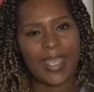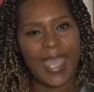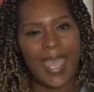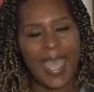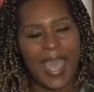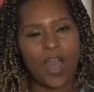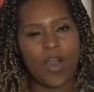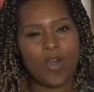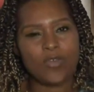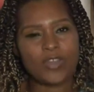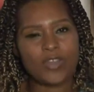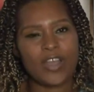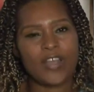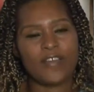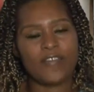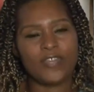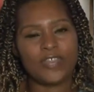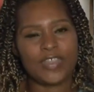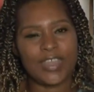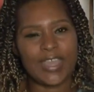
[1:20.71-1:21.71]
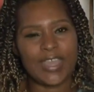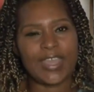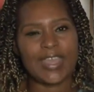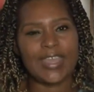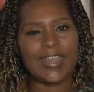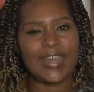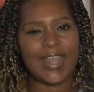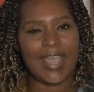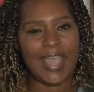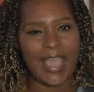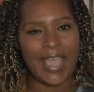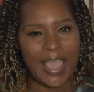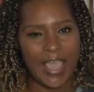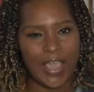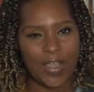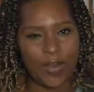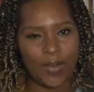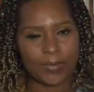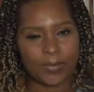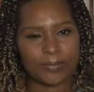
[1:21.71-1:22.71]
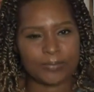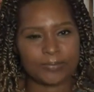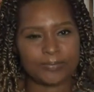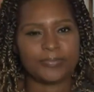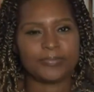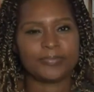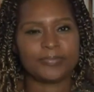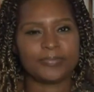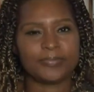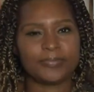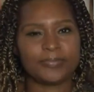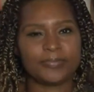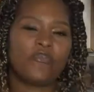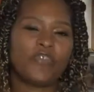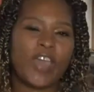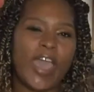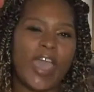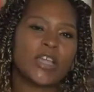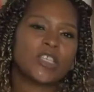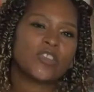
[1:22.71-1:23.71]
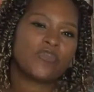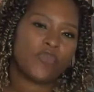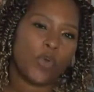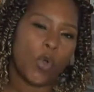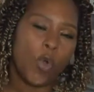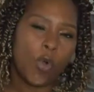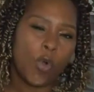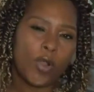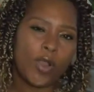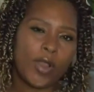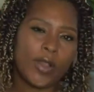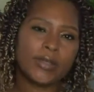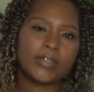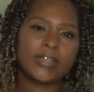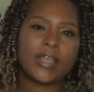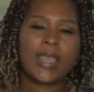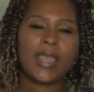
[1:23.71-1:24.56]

out of thin air. Fast forward,